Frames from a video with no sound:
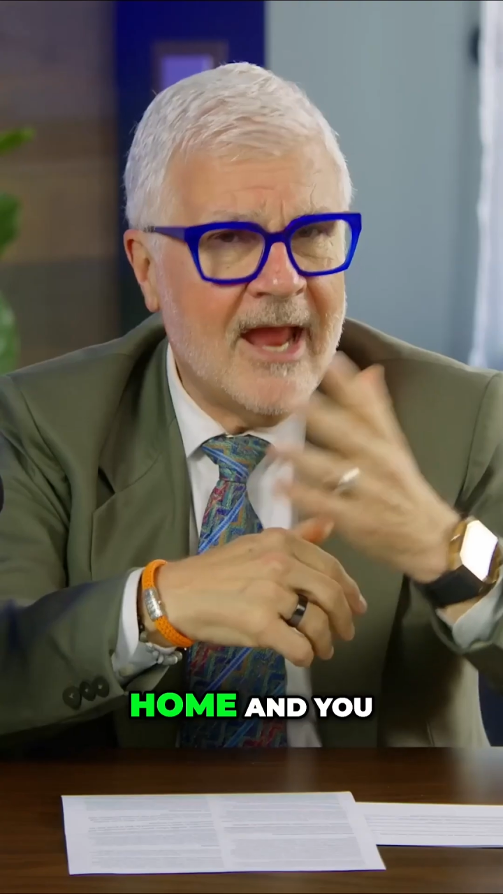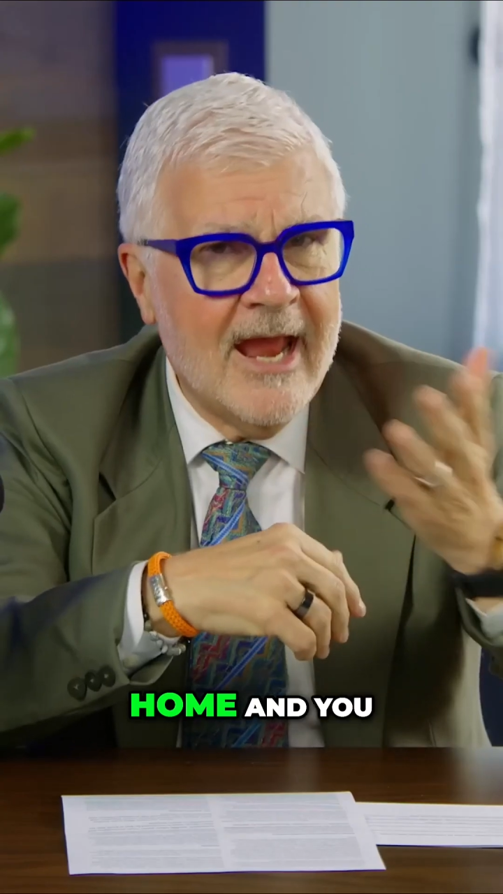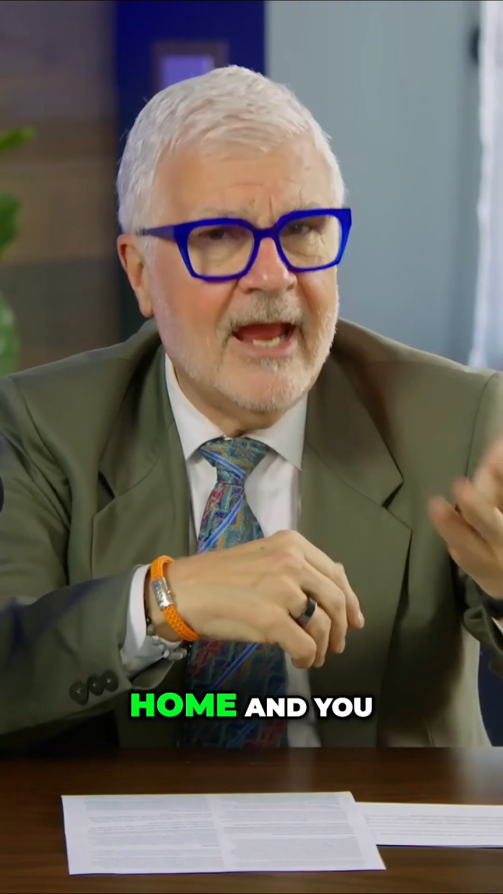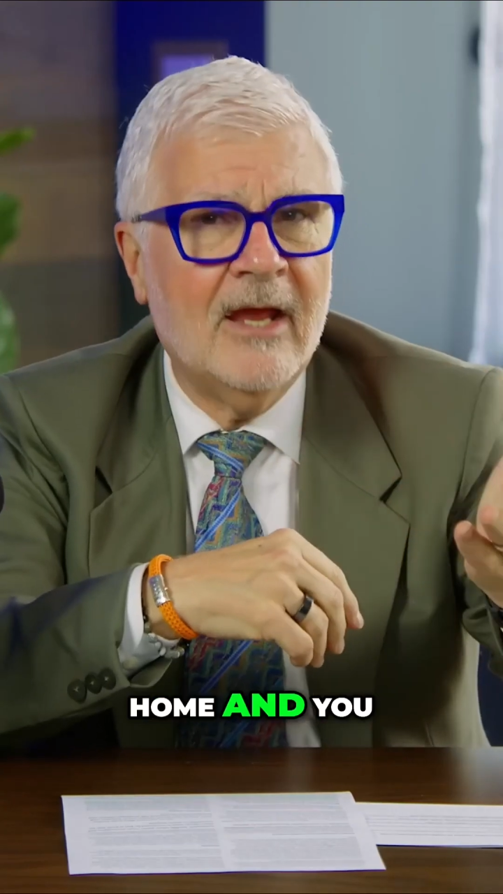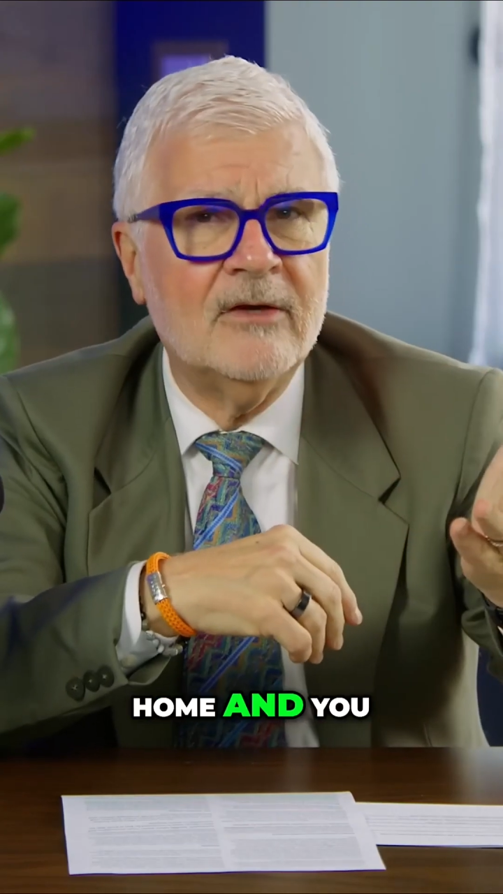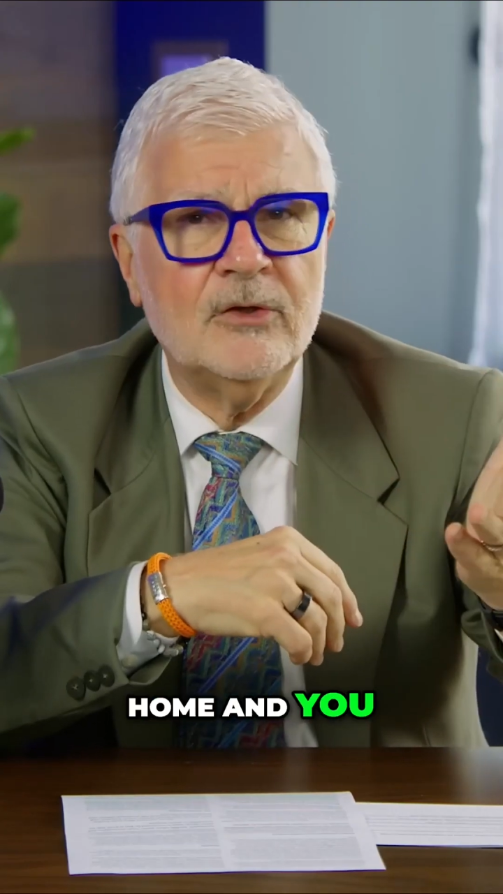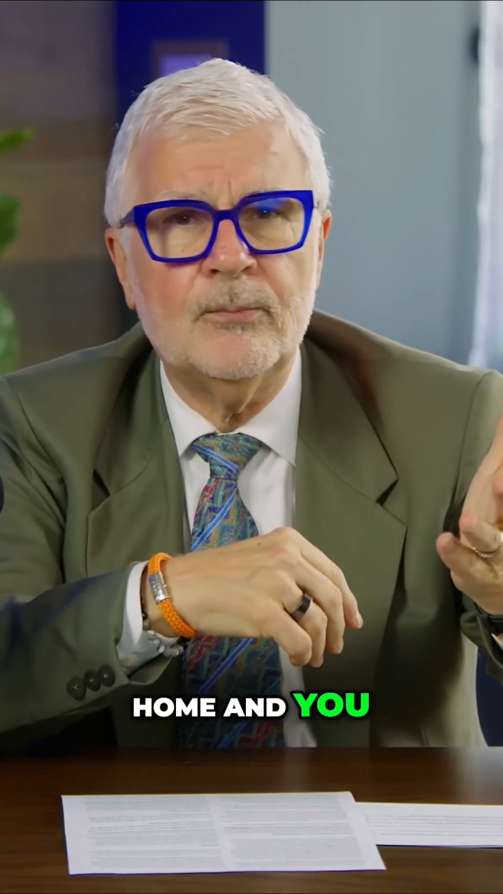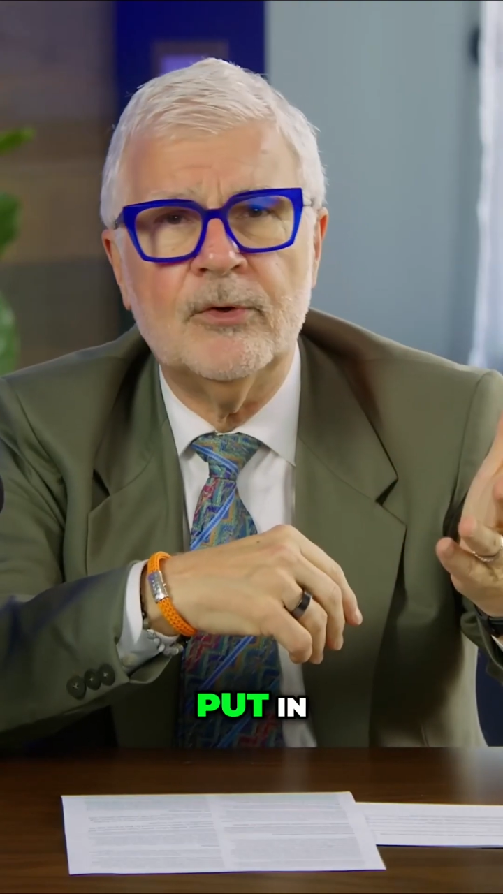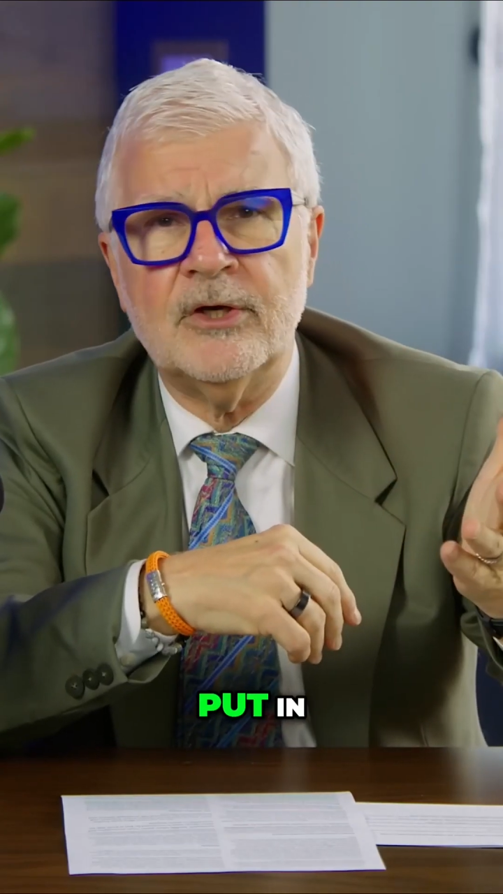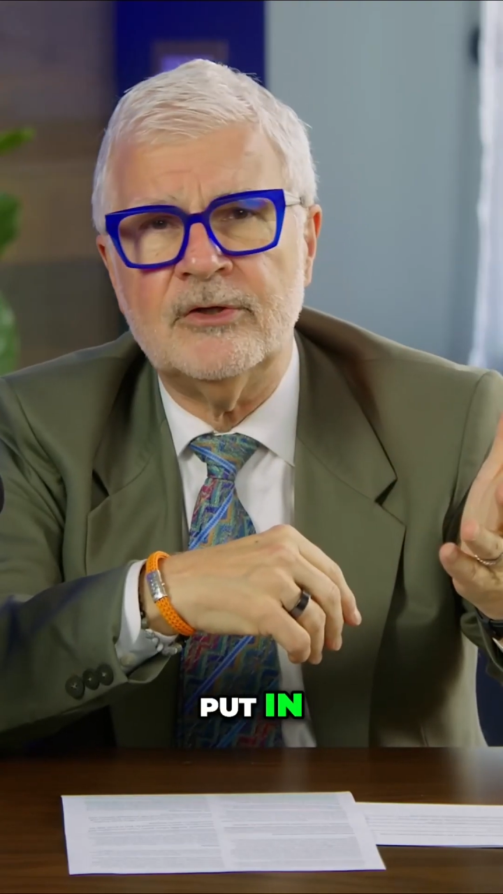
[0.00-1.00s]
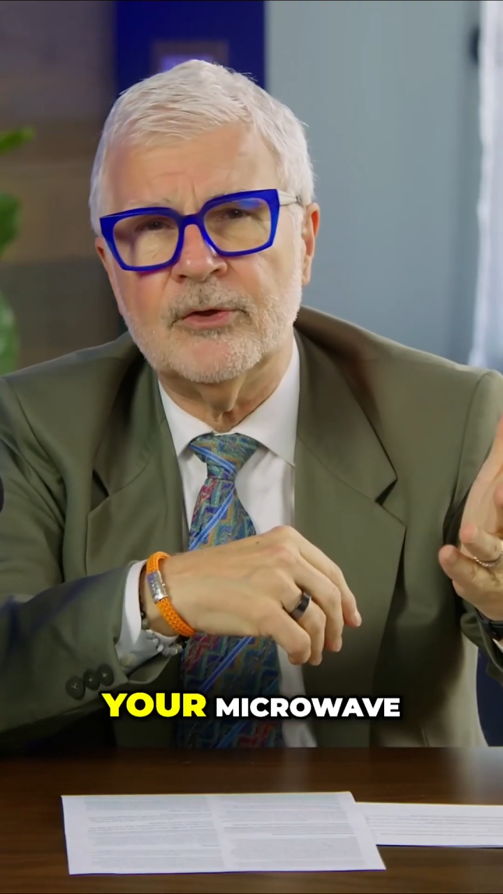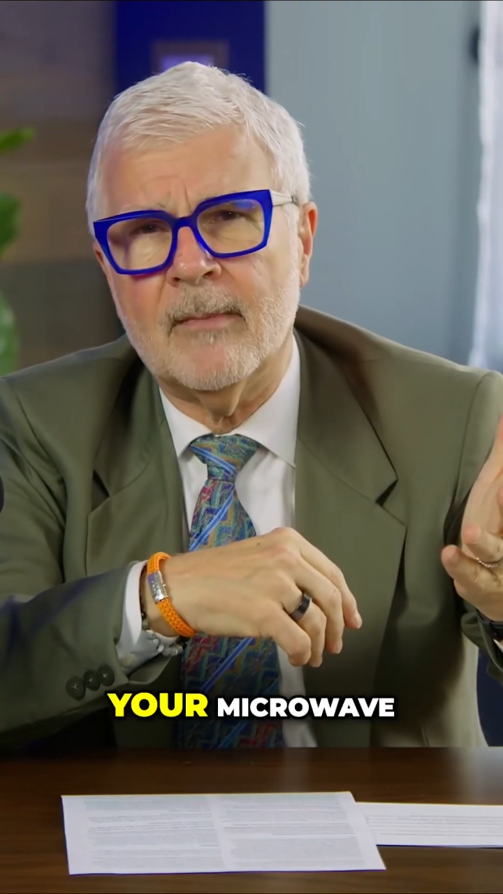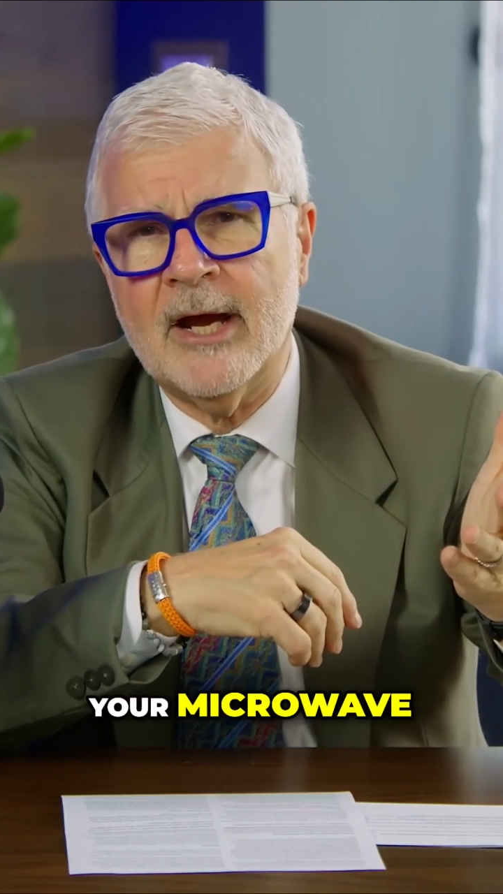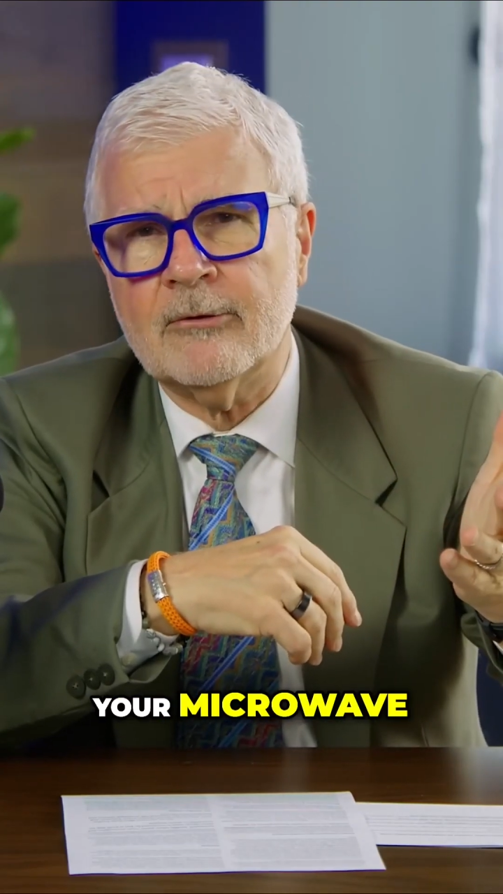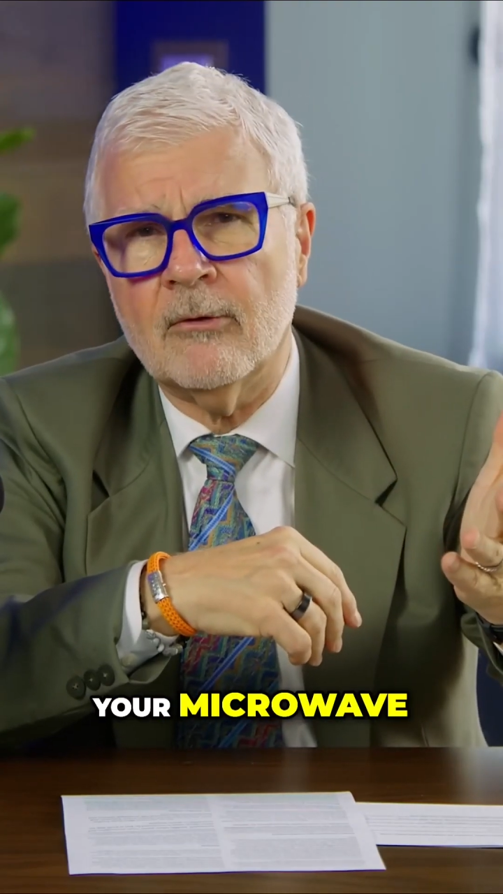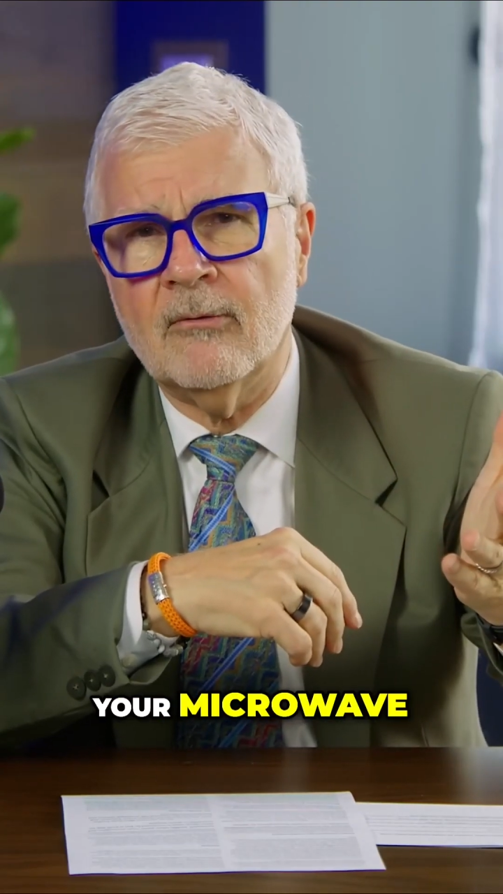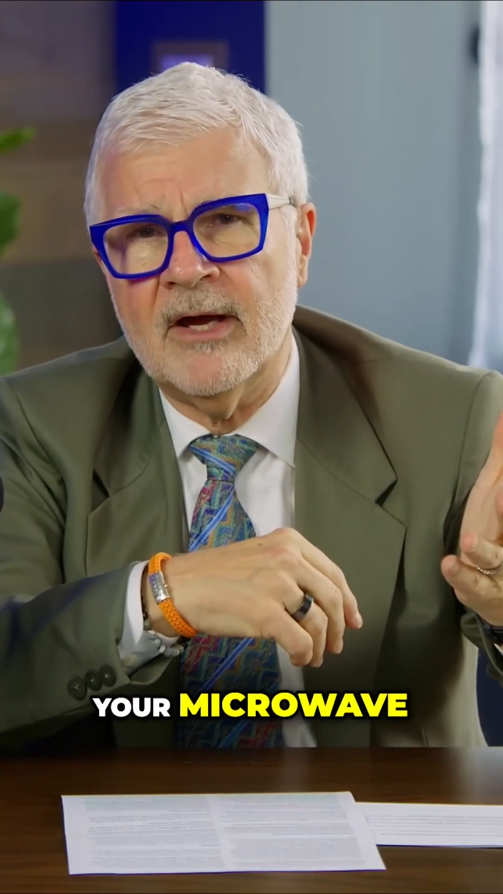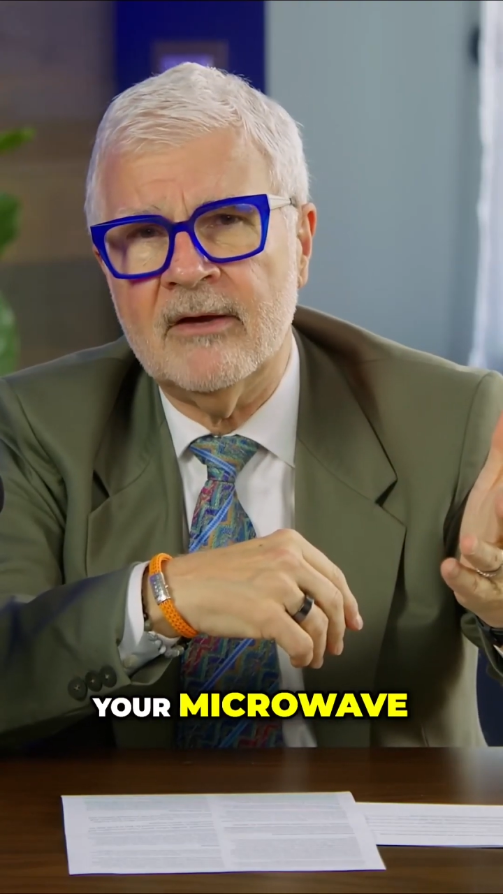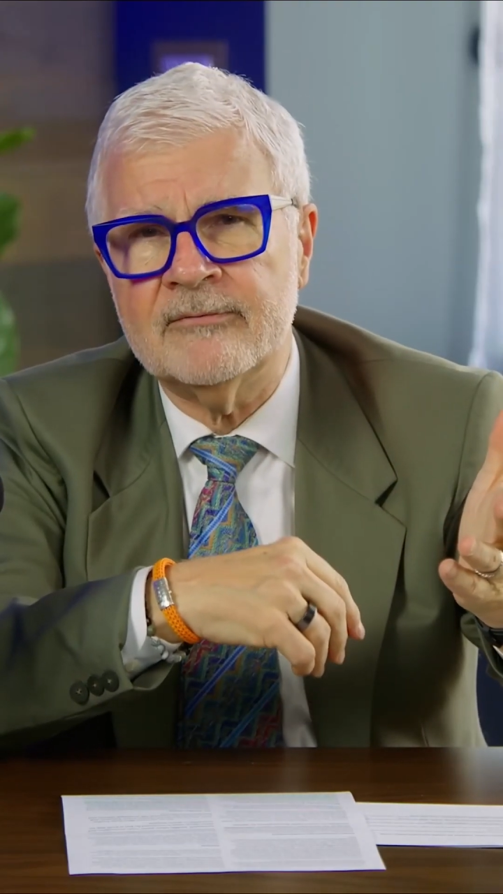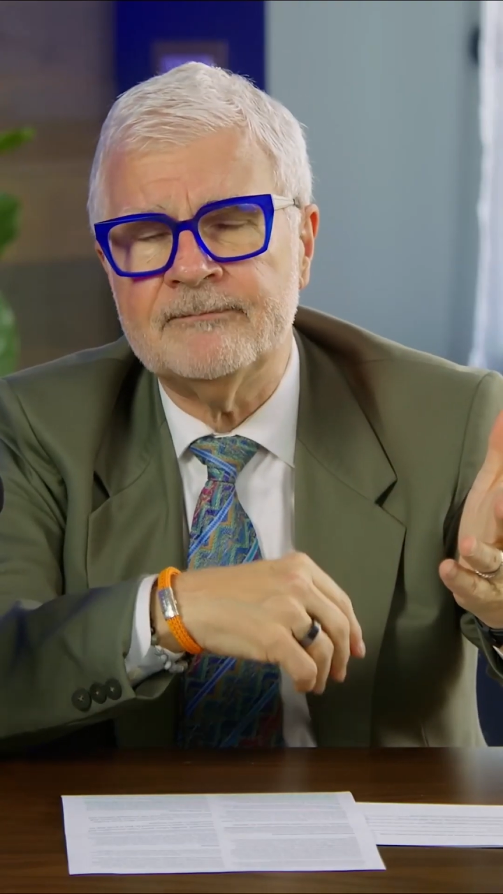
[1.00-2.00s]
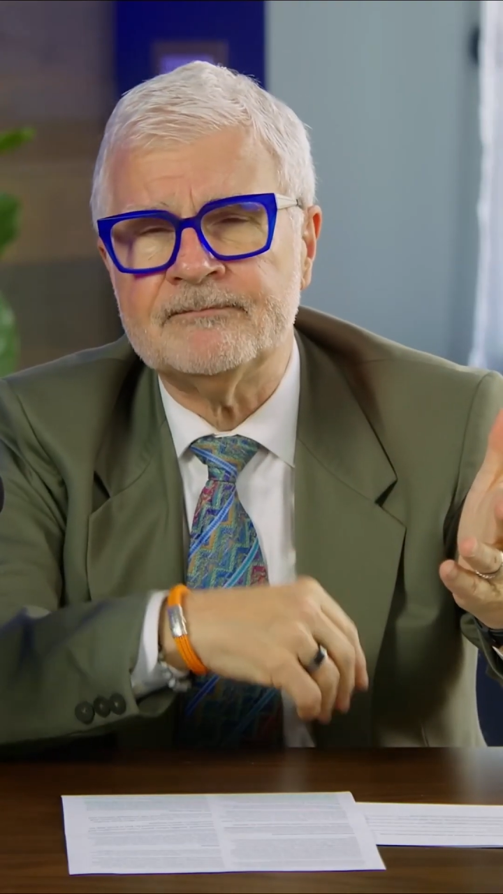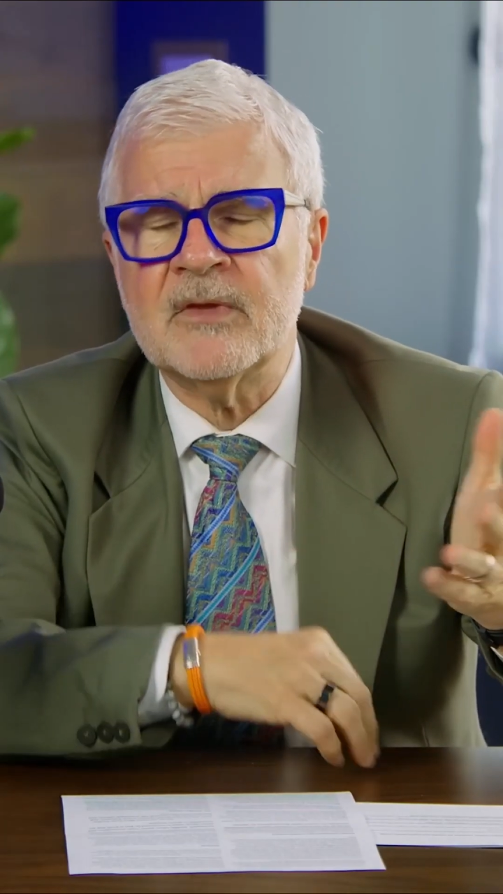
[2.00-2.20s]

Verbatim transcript: and you put in your microwave,